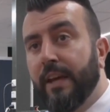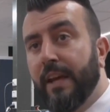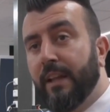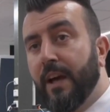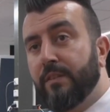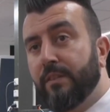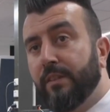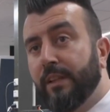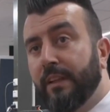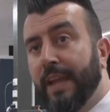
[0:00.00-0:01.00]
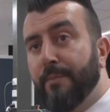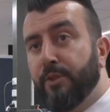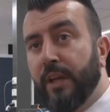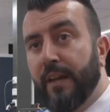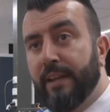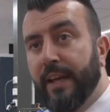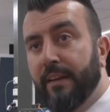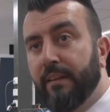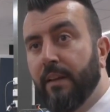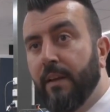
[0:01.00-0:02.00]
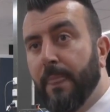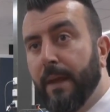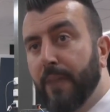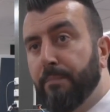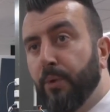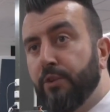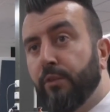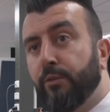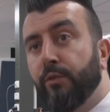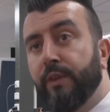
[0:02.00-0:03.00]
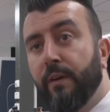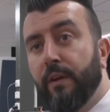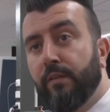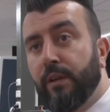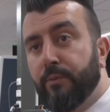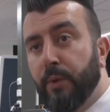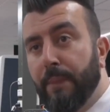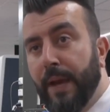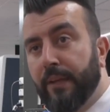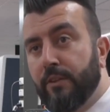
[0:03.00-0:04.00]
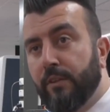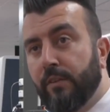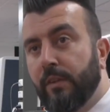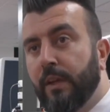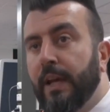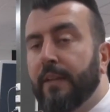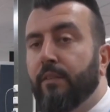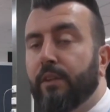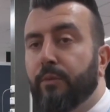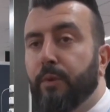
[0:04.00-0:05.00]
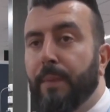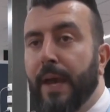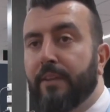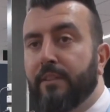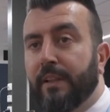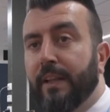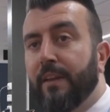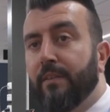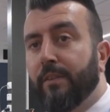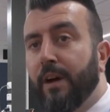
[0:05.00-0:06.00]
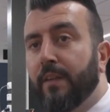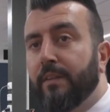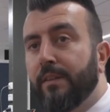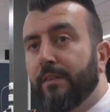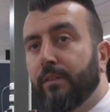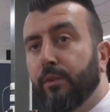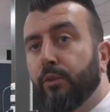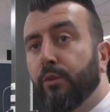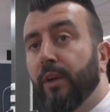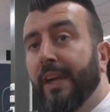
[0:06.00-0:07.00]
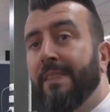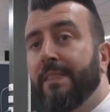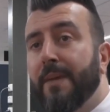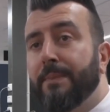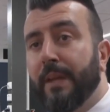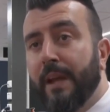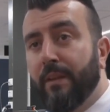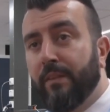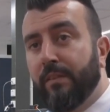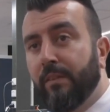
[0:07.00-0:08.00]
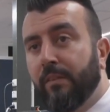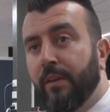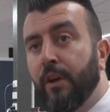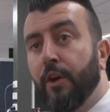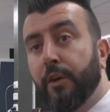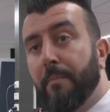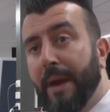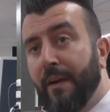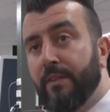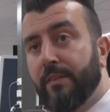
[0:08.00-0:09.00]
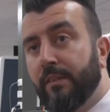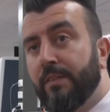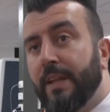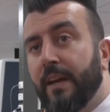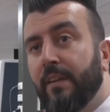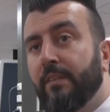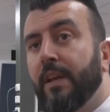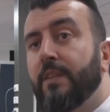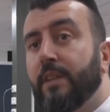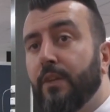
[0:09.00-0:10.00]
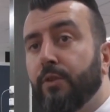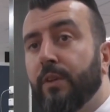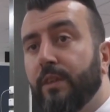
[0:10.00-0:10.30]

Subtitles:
It allows us to then capture that data and push it through various software packages, and the software packages allow the scientists to do in-depth analysis, comparison studies, etc.,